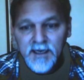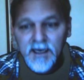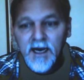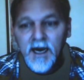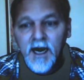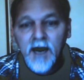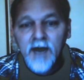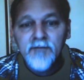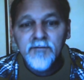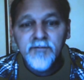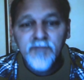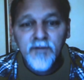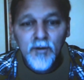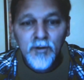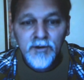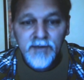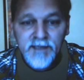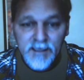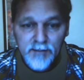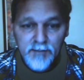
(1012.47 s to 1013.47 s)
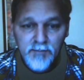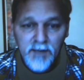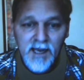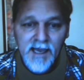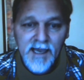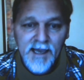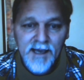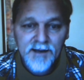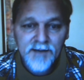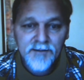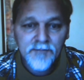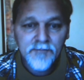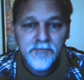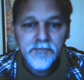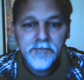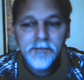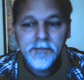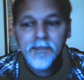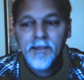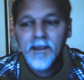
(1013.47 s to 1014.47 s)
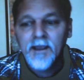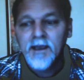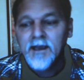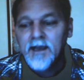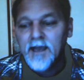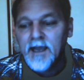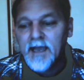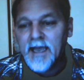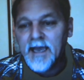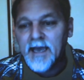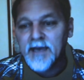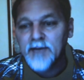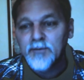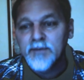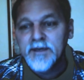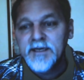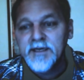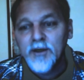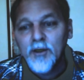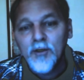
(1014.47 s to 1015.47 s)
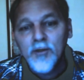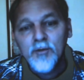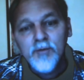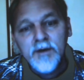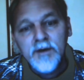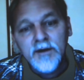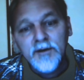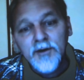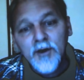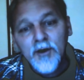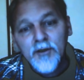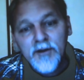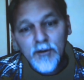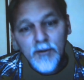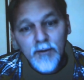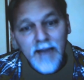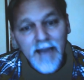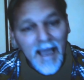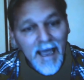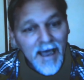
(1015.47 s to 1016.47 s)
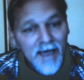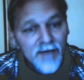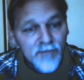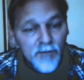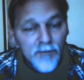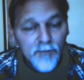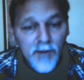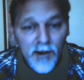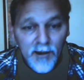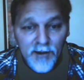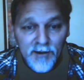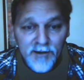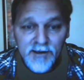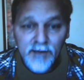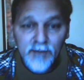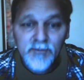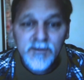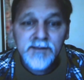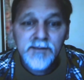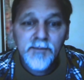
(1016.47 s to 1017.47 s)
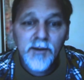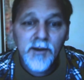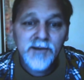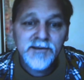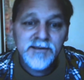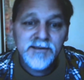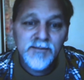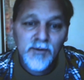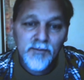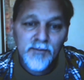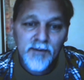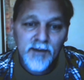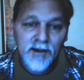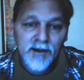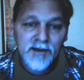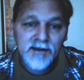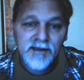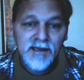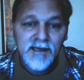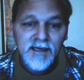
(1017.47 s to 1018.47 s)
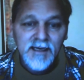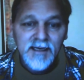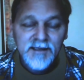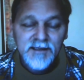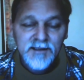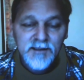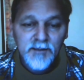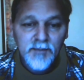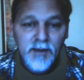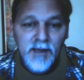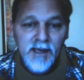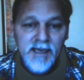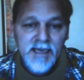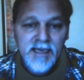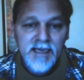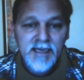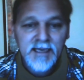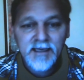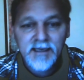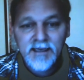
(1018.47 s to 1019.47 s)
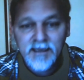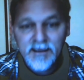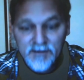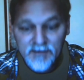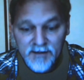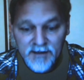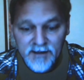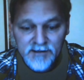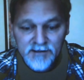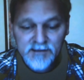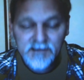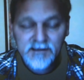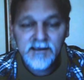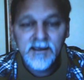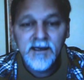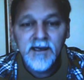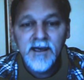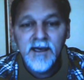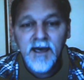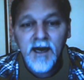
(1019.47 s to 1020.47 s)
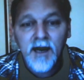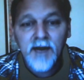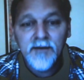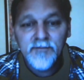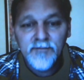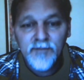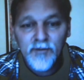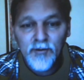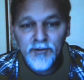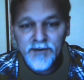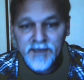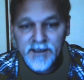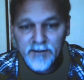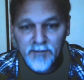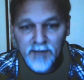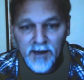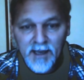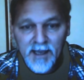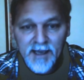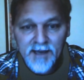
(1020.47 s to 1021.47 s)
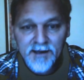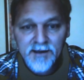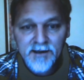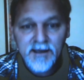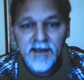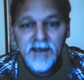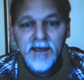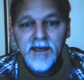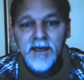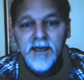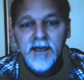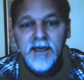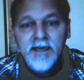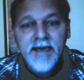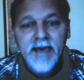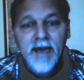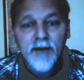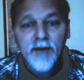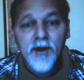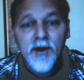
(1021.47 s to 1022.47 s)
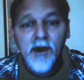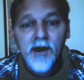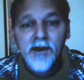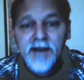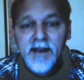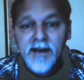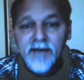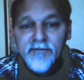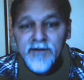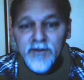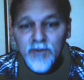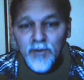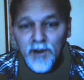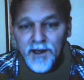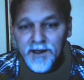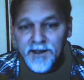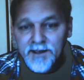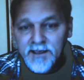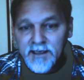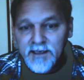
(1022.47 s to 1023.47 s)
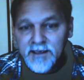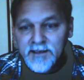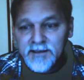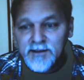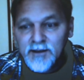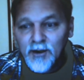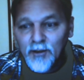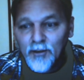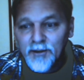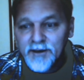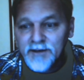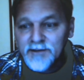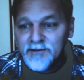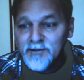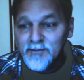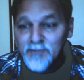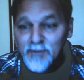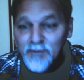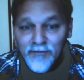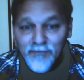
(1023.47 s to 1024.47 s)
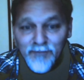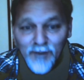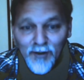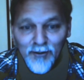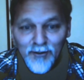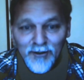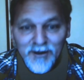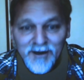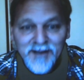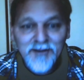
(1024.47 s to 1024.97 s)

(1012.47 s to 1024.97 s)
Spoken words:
unfolding plan. And we'll know that we have a part, a responsible part to play in this unfolding plan. Now, not everyone is going to move forward in